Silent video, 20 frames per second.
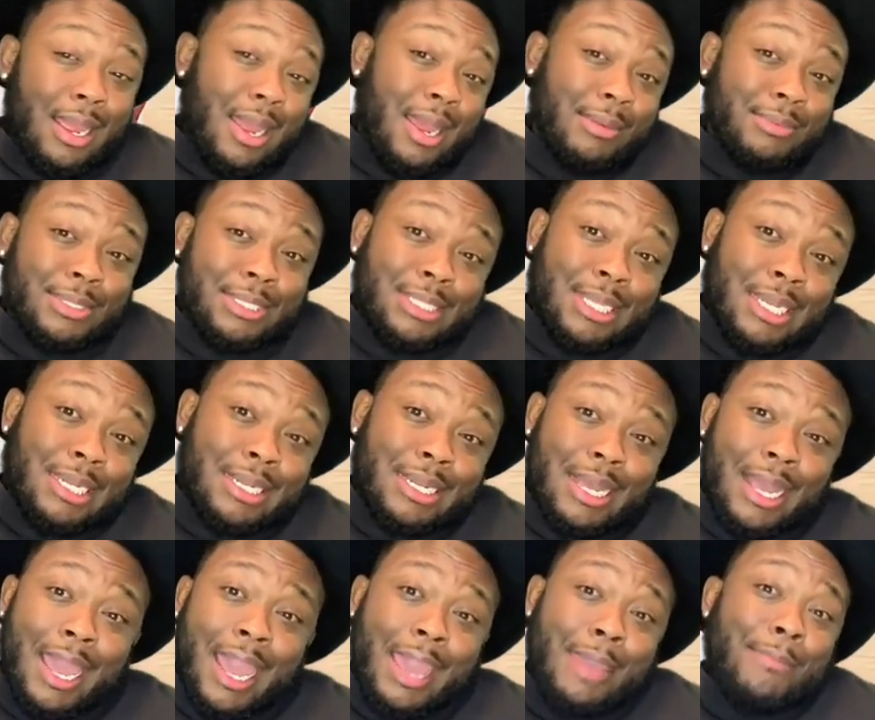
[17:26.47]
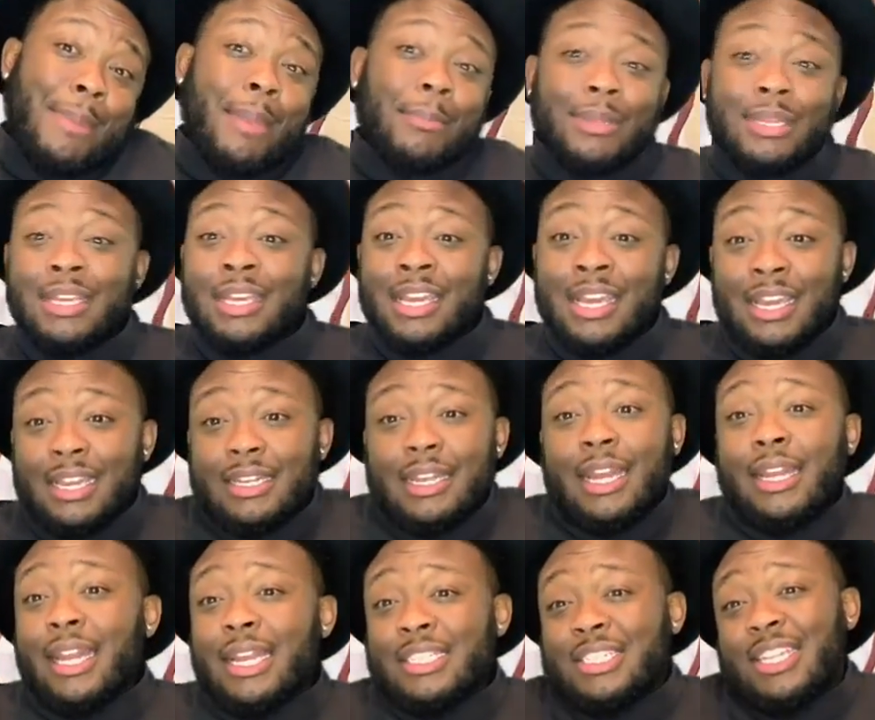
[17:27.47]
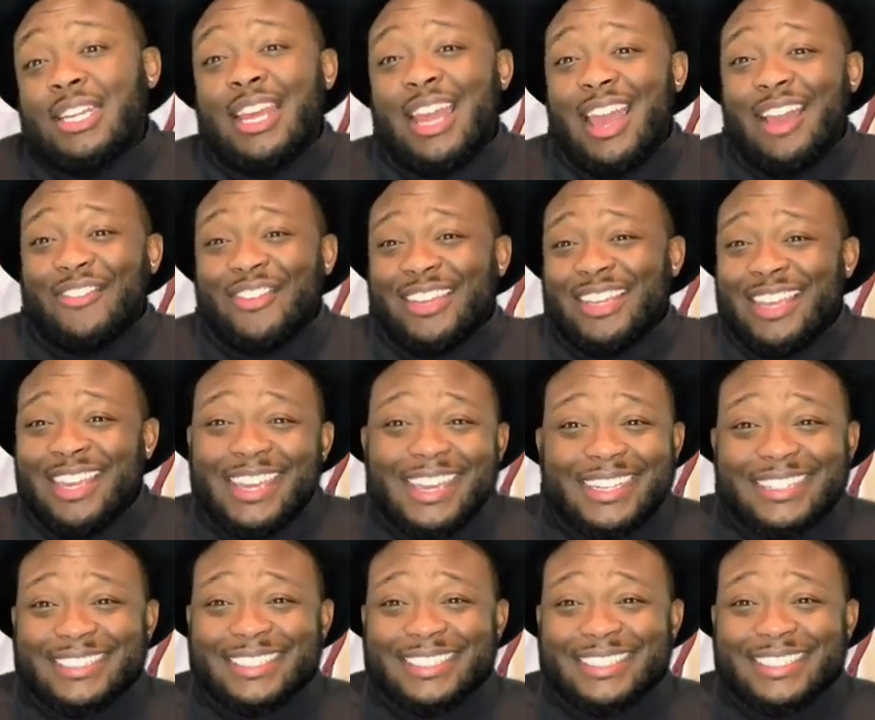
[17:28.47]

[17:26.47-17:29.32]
I'm just kind of like, hey, maybe that day she didn't have her kids,